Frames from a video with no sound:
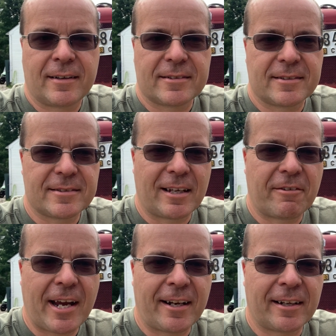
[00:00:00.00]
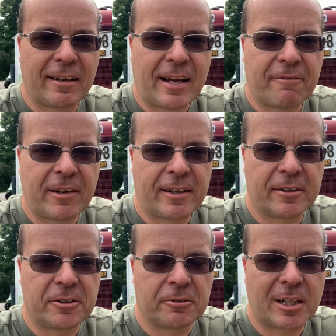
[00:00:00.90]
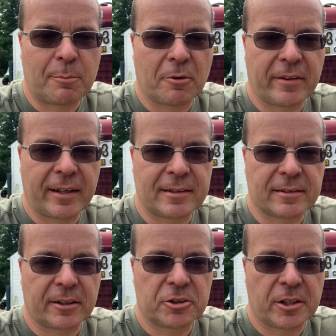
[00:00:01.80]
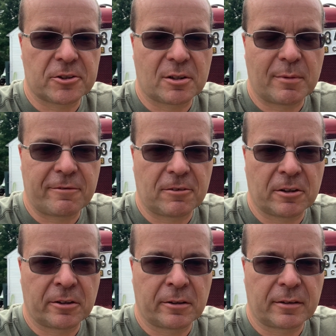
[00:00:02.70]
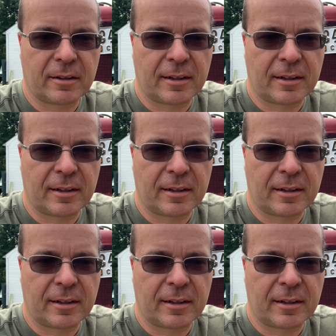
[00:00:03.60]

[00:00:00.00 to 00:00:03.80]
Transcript: Since I've had it, I have had to do a couple things like change the muffler,